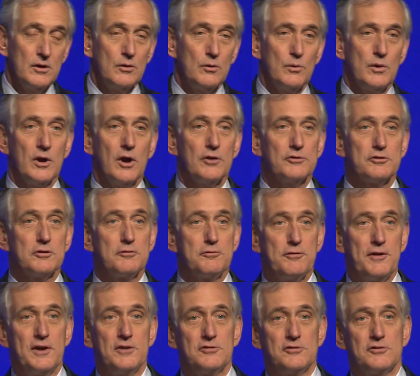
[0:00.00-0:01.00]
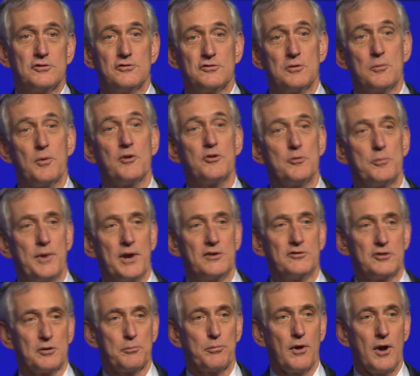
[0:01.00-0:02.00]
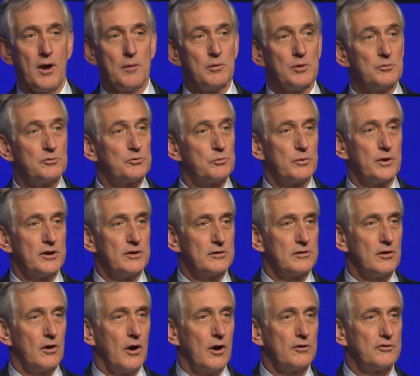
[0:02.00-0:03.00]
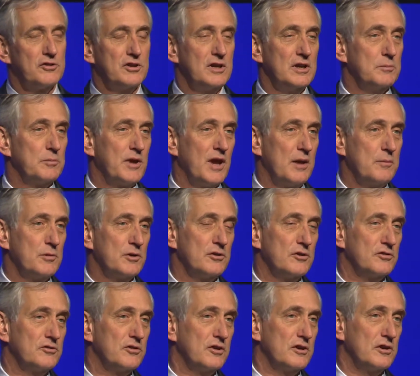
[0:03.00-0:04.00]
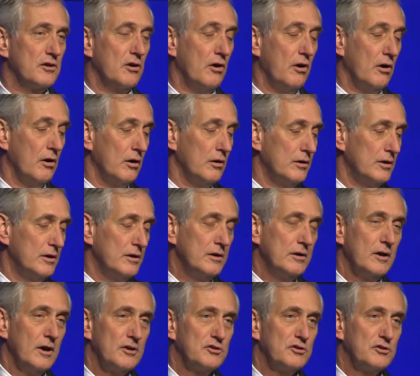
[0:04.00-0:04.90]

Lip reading: We also faced some other basic problems when our team came into City Hall, a